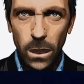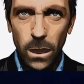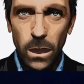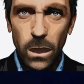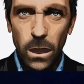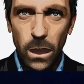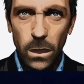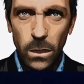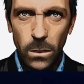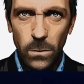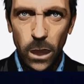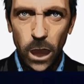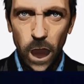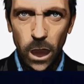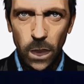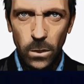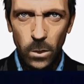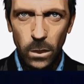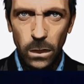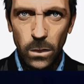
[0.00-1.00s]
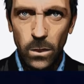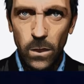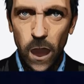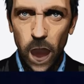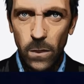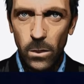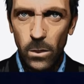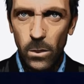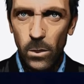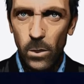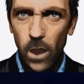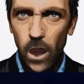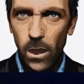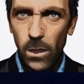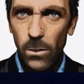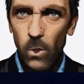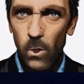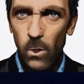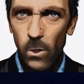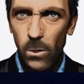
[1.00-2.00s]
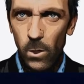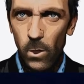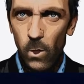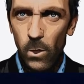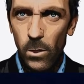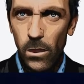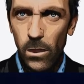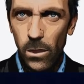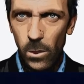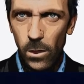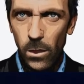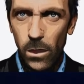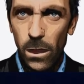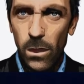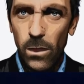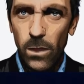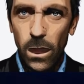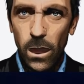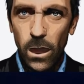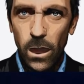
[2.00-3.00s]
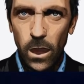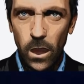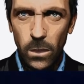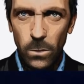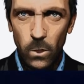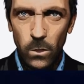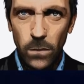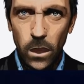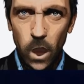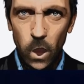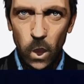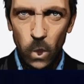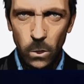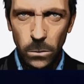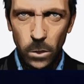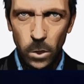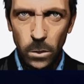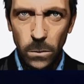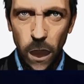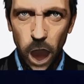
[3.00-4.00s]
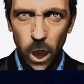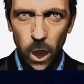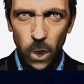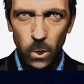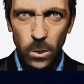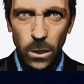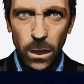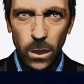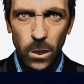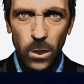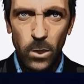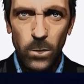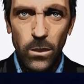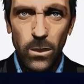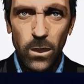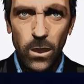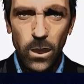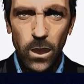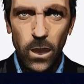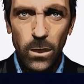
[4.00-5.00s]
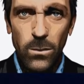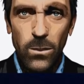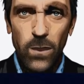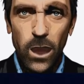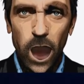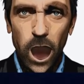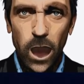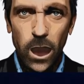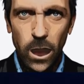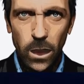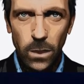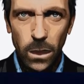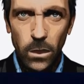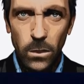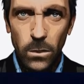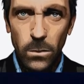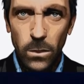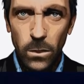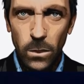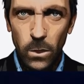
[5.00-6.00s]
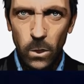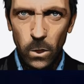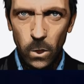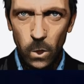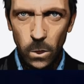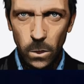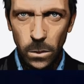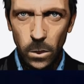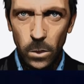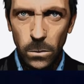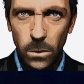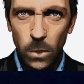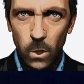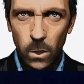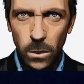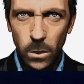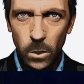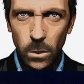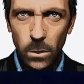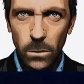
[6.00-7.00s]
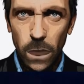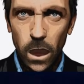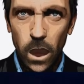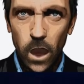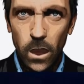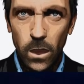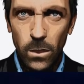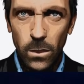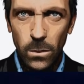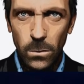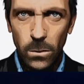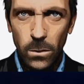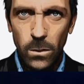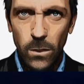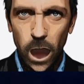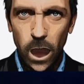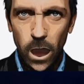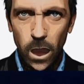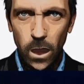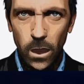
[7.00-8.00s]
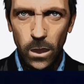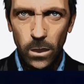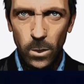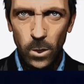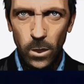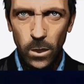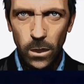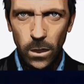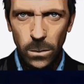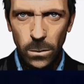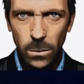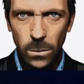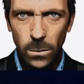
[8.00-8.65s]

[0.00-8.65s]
The energized ions ultimately break free of the planet's gravity as they move along a plume that extends behind Mars.